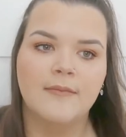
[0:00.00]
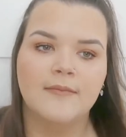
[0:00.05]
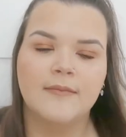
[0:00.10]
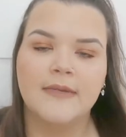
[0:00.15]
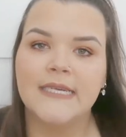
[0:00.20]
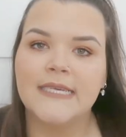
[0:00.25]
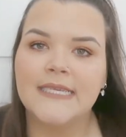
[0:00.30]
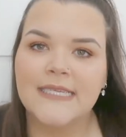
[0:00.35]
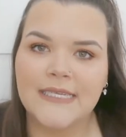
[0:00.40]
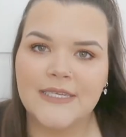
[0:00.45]

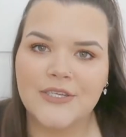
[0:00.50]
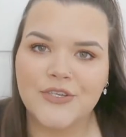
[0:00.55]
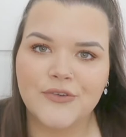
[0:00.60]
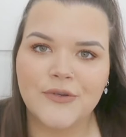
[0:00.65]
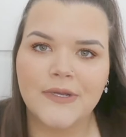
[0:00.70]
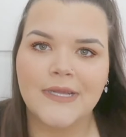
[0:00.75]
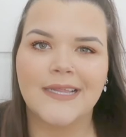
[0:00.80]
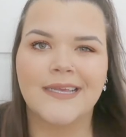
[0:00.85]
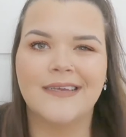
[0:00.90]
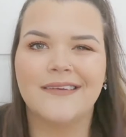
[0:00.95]
because in
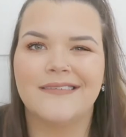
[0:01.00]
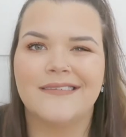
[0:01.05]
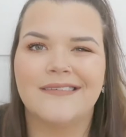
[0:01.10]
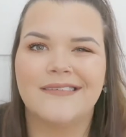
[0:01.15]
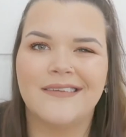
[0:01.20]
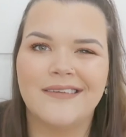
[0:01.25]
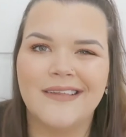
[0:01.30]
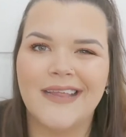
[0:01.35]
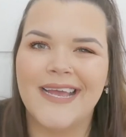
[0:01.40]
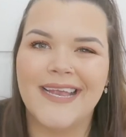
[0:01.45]
Australia, it's
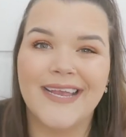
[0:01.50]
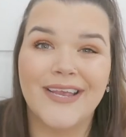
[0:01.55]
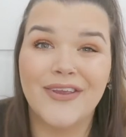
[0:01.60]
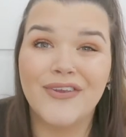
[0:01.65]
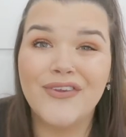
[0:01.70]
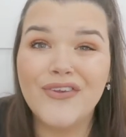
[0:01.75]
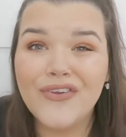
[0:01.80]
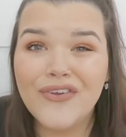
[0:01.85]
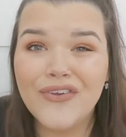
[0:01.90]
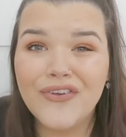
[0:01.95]
not like a
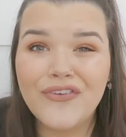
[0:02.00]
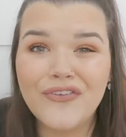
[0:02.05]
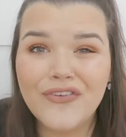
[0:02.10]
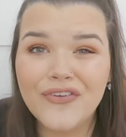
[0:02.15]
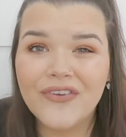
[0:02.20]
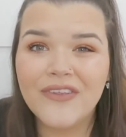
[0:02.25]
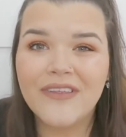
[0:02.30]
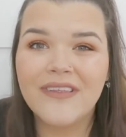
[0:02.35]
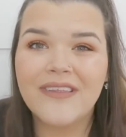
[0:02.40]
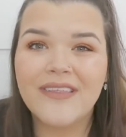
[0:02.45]

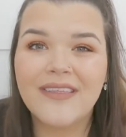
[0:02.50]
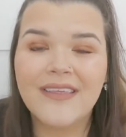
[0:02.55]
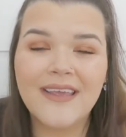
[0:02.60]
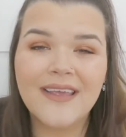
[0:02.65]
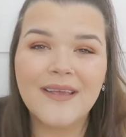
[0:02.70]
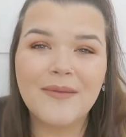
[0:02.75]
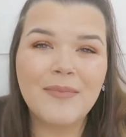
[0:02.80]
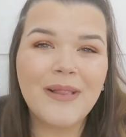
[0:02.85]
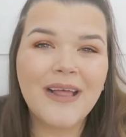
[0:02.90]
huge thing,